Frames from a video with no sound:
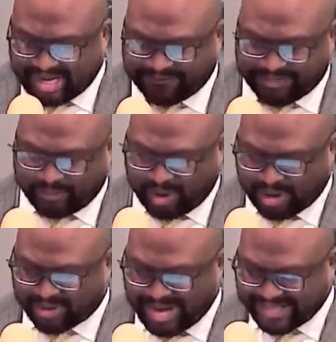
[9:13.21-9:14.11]
of the
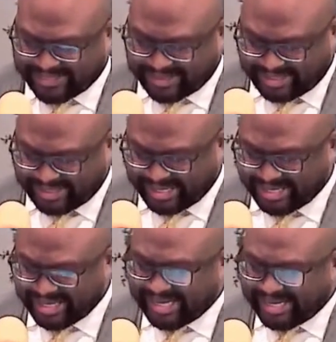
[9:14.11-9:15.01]
potter and the
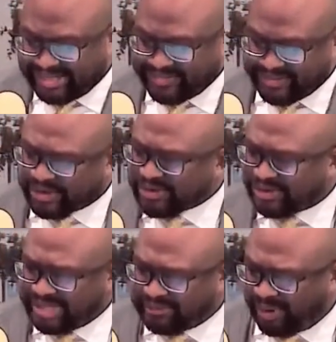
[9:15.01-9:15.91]
clay in the
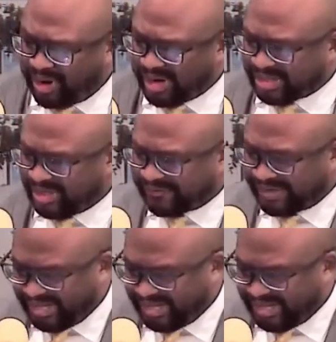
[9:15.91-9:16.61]
early part of